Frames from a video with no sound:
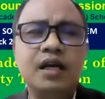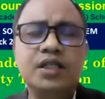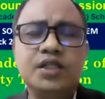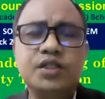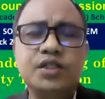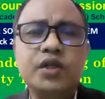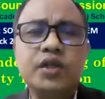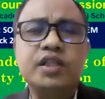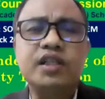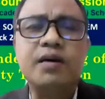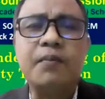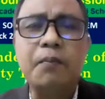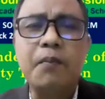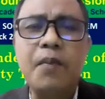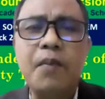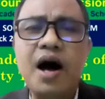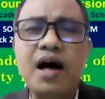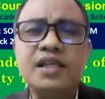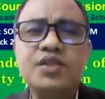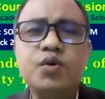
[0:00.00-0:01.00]
So the
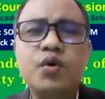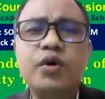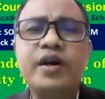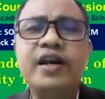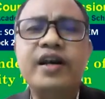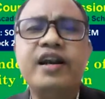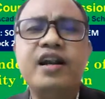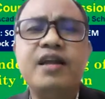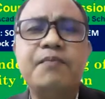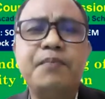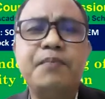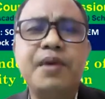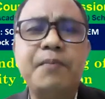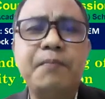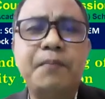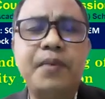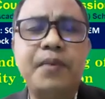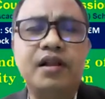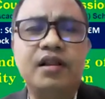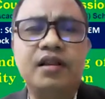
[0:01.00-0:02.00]
mass ordinary
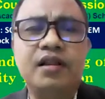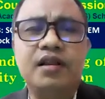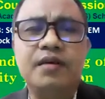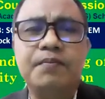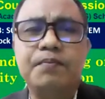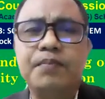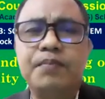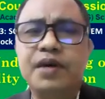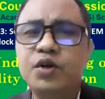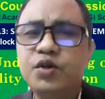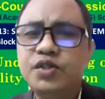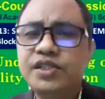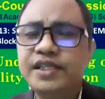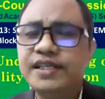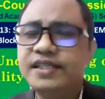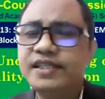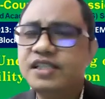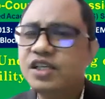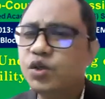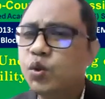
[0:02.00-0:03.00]
people
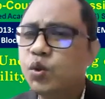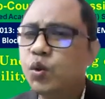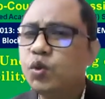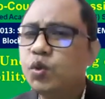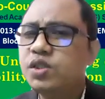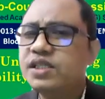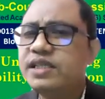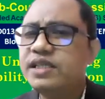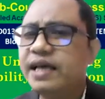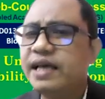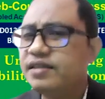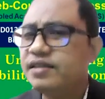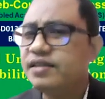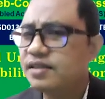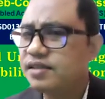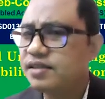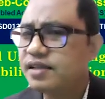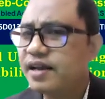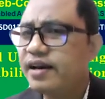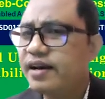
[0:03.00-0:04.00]
produces the goods that
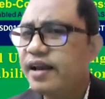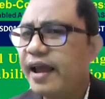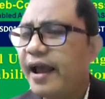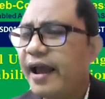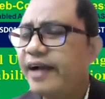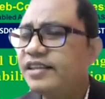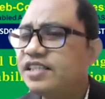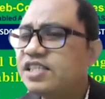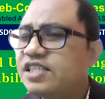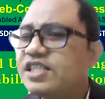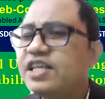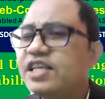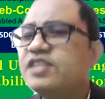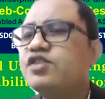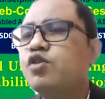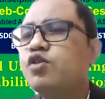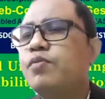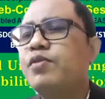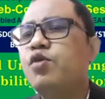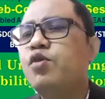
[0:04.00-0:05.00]
sustain
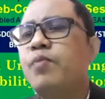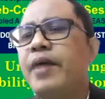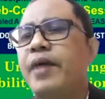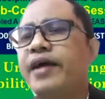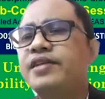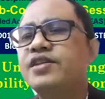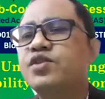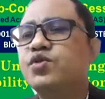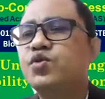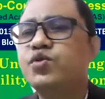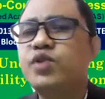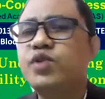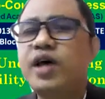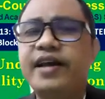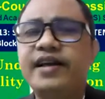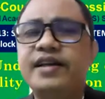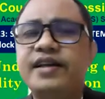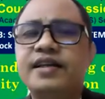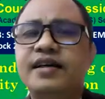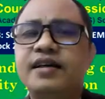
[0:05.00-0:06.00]
existence of humans in
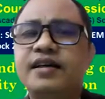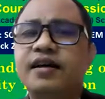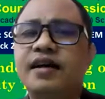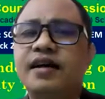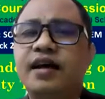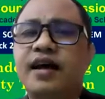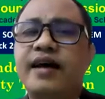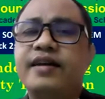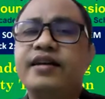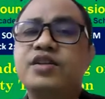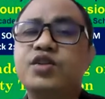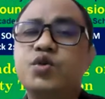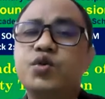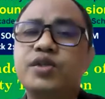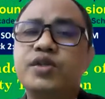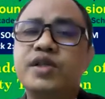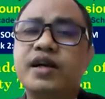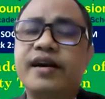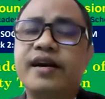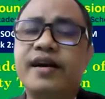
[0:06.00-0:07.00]
society and the
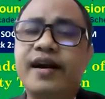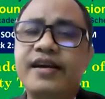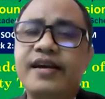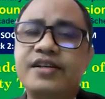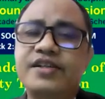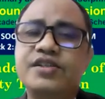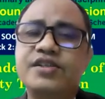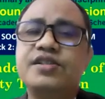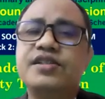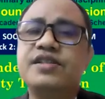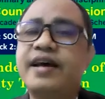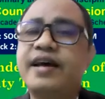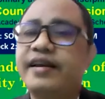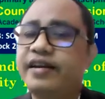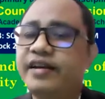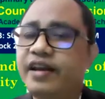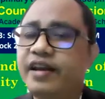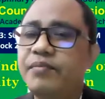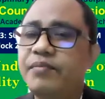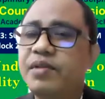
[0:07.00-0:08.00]
social relations that
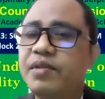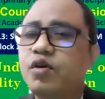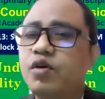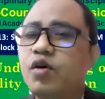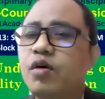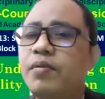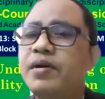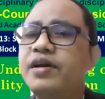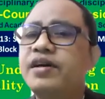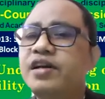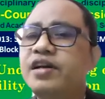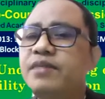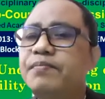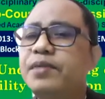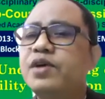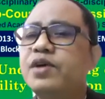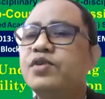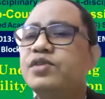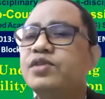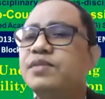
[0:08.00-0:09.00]
enable governed
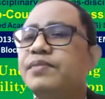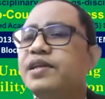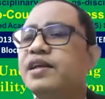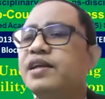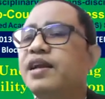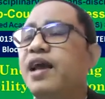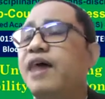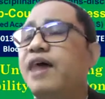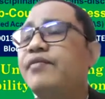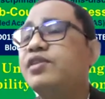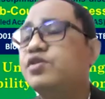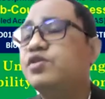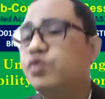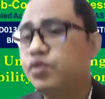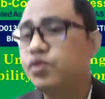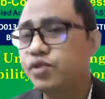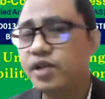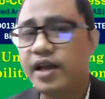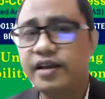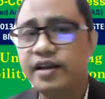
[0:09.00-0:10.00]
reproducibility life in
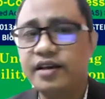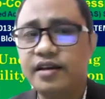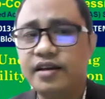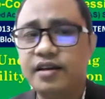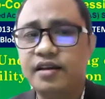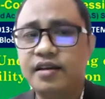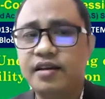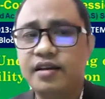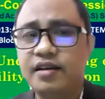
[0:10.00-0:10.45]
society.